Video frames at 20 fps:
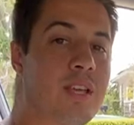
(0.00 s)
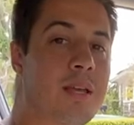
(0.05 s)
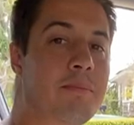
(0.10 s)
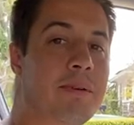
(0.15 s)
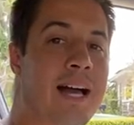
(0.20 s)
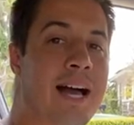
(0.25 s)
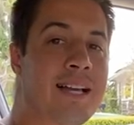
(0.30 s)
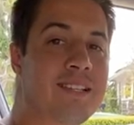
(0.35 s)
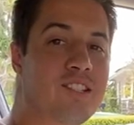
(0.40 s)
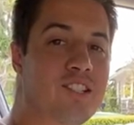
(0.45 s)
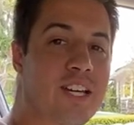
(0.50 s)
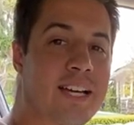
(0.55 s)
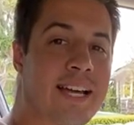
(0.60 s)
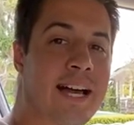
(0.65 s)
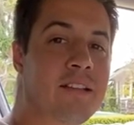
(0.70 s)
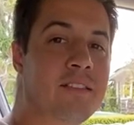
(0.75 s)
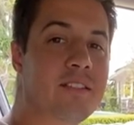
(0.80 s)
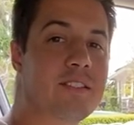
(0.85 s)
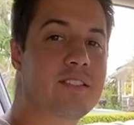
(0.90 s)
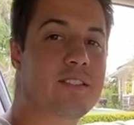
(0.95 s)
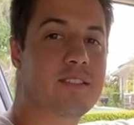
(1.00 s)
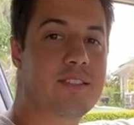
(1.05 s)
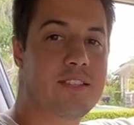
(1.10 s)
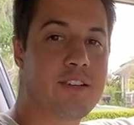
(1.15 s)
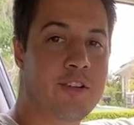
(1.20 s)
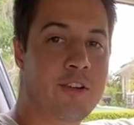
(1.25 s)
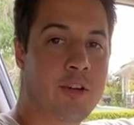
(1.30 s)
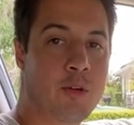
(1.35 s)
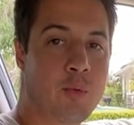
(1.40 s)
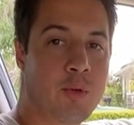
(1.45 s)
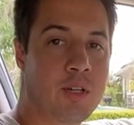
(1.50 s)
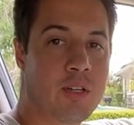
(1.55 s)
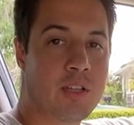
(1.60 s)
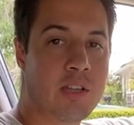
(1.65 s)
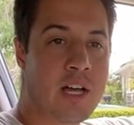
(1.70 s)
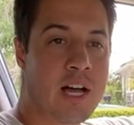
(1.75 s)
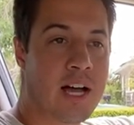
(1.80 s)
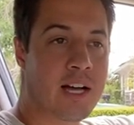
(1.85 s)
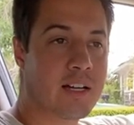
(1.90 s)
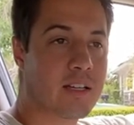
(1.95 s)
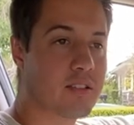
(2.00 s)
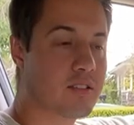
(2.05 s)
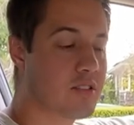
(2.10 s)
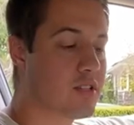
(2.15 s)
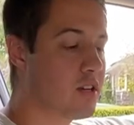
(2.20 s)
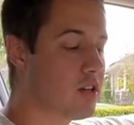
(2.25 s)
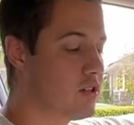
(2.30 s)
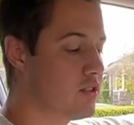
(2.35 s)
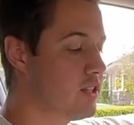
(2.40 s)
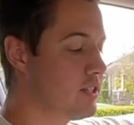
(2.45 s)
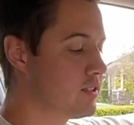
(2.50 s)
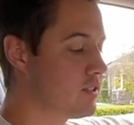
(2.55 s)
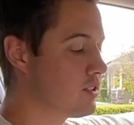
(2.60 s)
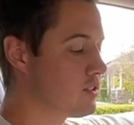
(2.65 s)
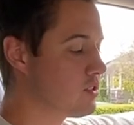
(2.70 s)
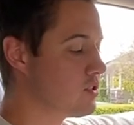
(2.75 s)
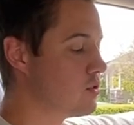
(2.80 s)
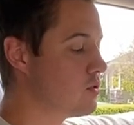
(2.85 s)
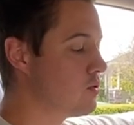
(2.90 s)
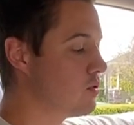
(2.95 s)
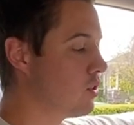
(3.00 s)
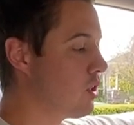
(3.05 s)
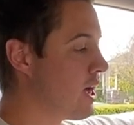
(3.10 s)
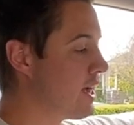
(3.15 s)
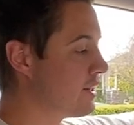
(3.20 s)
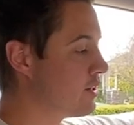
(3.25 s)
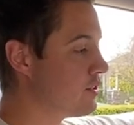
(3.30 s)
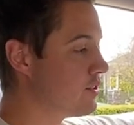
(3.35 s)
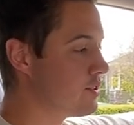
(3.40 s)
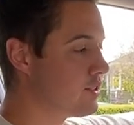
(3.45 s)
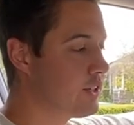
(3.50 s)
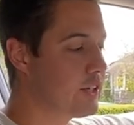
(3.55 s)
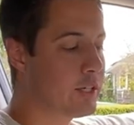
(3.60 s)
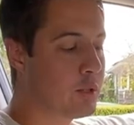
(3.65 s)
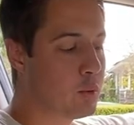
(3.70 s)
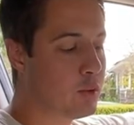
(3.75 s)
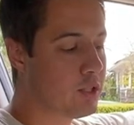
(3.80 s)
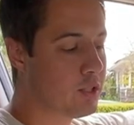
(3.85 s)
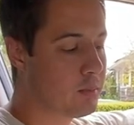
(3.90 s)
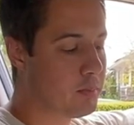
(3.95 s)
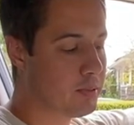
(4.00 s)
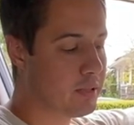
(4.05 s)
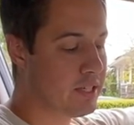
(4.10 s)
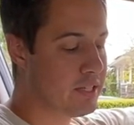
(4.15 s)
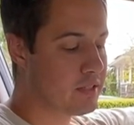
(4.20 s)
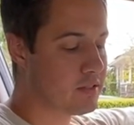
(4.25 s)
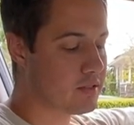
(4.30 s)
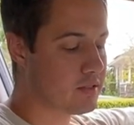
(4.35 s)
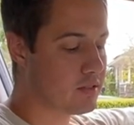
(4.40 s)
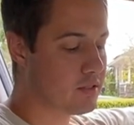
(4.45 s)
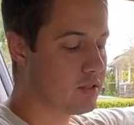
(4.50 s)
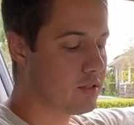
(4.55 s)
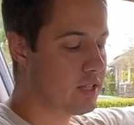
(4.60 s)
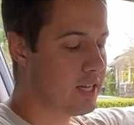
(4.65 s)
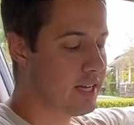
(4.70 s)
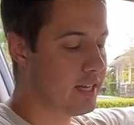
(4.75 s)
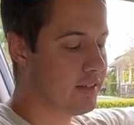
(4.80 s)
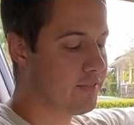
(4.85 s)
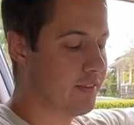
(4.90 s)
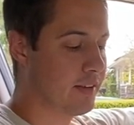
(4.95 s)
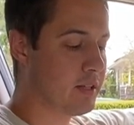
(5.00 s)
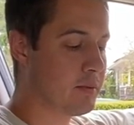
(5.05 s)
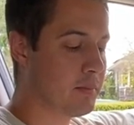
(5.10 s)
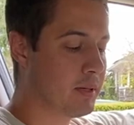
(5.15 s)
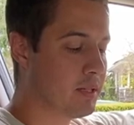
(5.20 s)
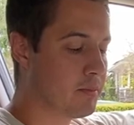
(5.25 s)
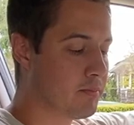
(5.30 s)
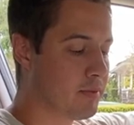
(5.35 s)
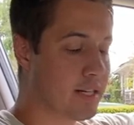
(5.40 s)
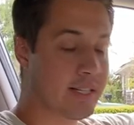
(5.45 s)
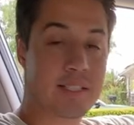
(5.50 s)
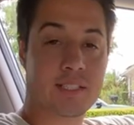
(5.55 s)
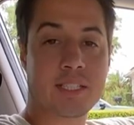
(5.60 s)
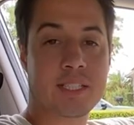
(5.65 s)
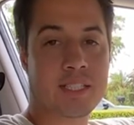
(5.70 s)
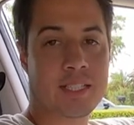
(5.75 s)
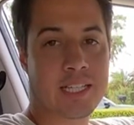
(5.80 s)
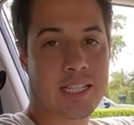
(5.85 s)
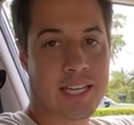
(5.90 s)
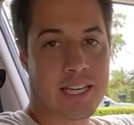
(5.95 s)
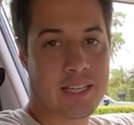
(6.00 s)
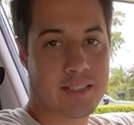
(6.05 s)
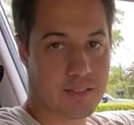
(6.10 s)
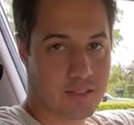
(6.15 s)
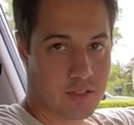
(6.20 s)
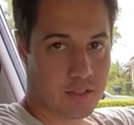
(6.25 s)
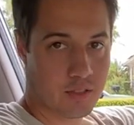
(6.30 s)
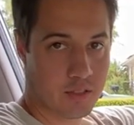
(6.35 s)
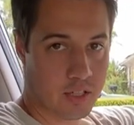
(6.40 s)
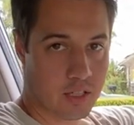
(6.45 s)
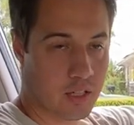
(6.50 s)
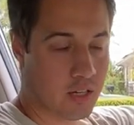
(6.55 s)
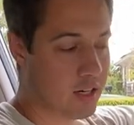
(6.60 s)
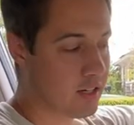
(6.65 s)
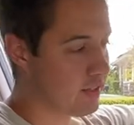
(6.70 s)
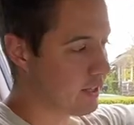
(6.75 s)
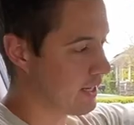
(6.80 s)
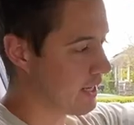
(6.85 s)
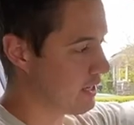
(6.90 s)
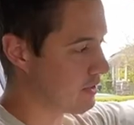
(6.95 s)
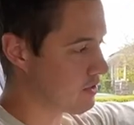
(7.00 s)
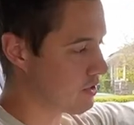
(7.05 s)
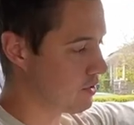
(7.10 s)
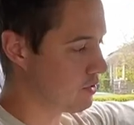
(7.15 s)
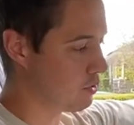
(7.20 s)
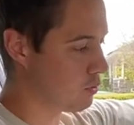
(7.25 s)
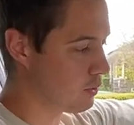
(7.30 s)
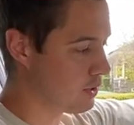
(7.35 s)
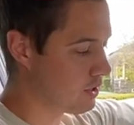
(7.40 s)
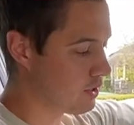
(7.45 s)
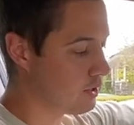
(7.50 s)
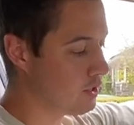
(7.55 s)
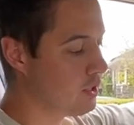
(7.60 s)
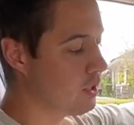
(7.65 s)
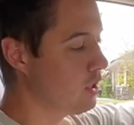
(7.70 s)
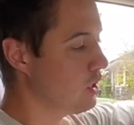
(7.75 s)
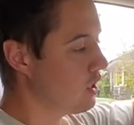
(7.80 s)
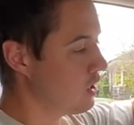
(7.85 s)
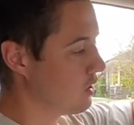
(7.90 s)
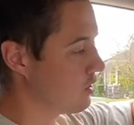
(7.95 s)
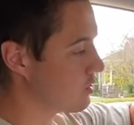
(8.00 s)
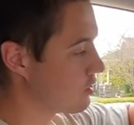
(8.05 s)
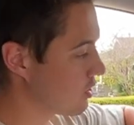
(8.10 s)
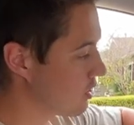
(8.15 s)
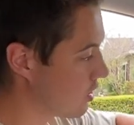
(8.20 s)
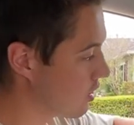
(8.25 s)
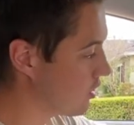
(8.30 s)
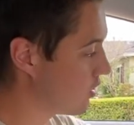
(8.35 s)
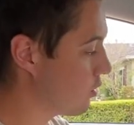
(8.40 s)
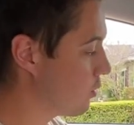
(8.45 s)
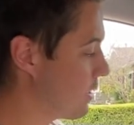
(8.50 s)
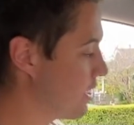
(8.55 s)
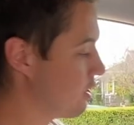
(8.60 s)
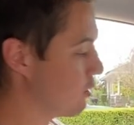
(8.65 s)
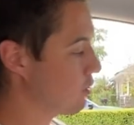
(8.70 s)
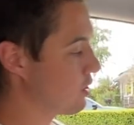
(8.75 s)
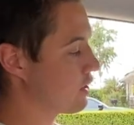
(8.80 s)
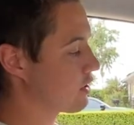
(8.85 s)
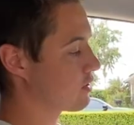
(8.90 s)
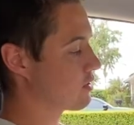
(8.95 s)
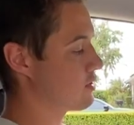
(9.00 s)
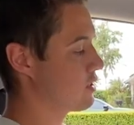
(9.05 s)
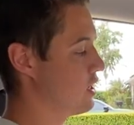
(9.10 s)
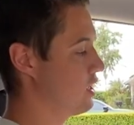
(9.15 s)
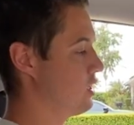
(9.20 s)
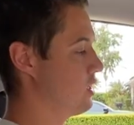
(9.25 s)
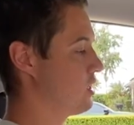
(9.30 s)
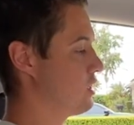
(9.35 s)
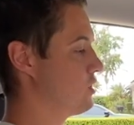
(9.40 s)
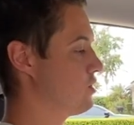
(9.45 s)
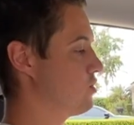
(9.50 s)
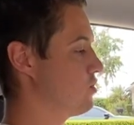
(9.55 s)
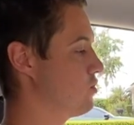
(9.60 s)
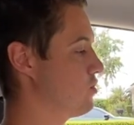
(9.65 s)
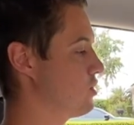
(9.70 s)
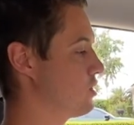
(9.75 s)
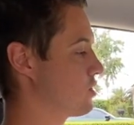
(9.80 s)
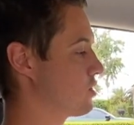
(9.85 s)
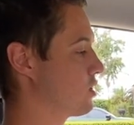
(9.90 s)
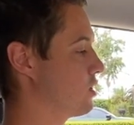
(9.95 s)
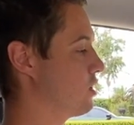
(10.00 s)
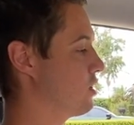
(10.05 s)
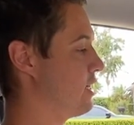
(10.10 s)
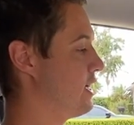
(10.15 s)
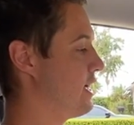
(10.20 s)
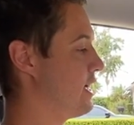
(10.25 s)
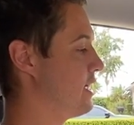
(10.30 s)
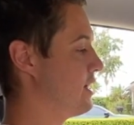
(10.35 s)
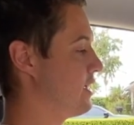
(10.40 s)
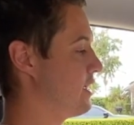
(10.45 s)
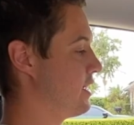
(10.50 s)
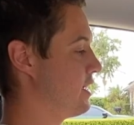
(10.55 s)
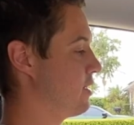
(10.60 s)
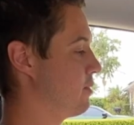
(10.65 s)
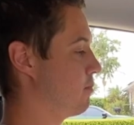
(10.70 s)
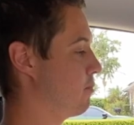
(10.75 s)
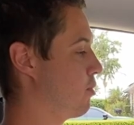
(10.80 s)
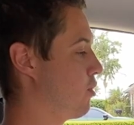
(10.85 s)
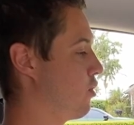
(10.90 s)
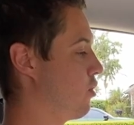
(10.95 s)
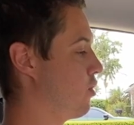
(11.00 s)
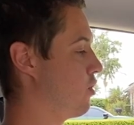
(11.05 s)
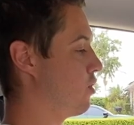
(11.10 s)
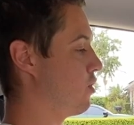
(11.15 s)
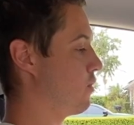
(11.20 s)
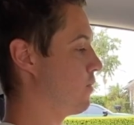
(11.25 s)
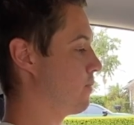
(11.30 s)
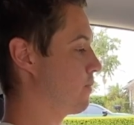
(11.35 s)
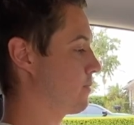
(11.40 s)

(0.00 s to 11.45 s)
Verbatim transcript: up guys, check out this steering wheel lock. So this is to lock your steering wheel in place so that if anybody breaks in, they can't steal your car, they can't turn the wheel. So the way it works is you just go ahead and pull